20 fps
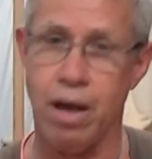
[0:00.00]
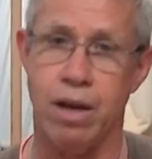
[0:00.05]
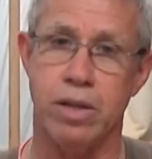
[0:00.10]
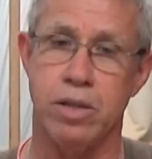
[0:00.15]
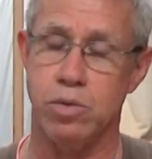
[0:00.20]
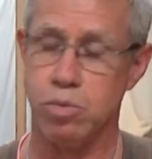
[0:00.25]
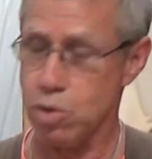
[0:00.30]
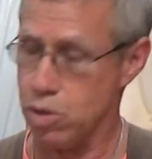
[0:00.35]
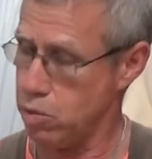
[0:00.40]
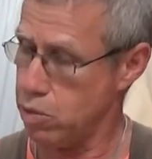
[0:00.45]
you
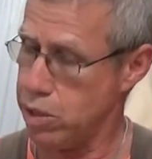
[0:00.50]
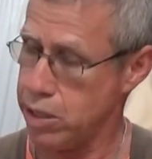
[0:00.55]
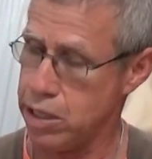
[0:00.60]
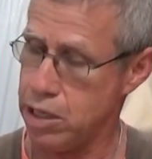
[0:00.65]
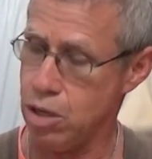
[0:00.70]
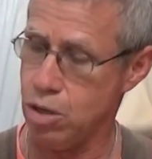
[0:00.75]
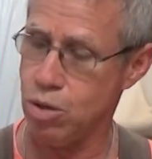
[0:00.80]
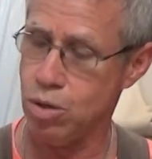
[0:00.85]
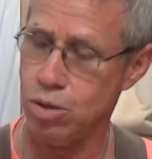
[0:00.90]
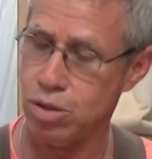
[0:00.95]
always going to want to
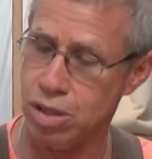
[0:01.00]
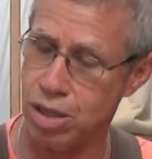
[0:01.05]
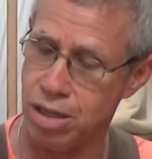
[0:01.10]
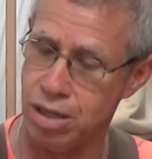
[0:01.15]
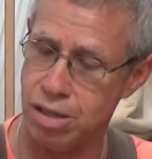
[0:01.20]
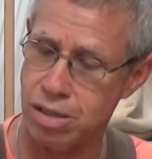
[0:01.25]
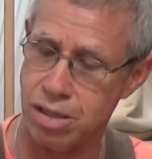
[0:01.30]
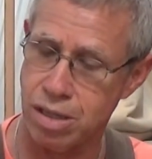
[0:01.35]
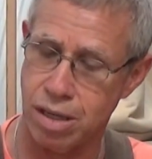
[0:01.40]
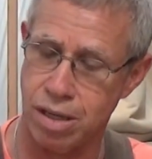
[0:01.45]
use,
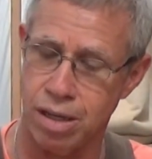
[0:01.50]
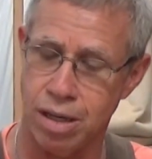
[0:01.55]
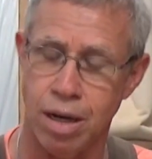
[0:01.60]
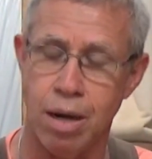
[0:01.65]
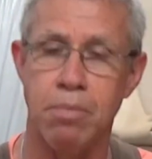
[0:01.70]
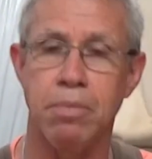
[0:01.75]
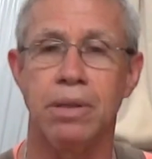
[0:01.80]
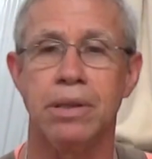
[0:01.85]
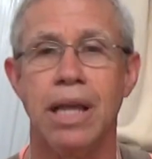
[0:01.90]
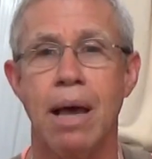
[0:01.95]
is the
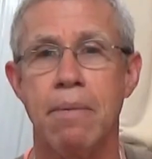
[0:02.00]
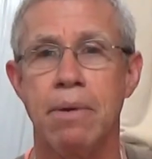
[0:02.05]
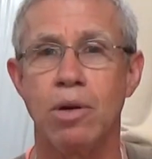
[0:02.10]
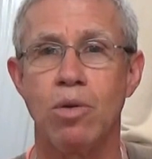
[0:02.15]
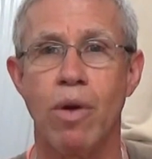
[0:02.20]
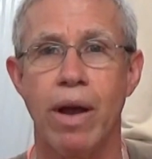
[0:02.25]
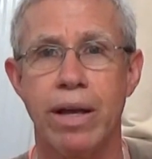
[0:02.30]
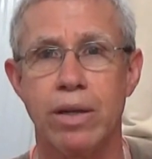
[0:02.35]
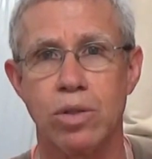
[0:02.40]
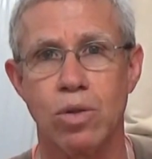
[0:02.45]

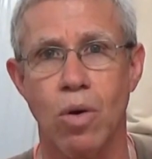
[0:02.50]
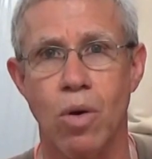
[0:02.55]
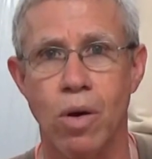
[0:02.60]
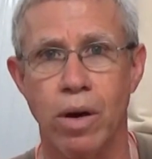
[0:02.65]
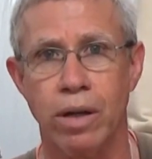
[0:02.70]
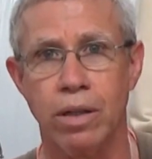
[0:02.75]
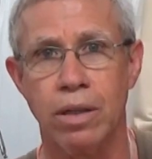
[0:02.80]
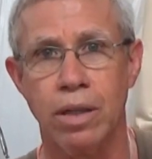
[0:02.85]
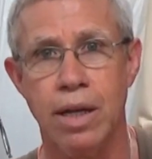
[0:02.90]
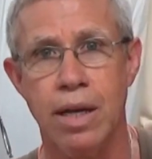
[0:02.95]
lemongrass oil.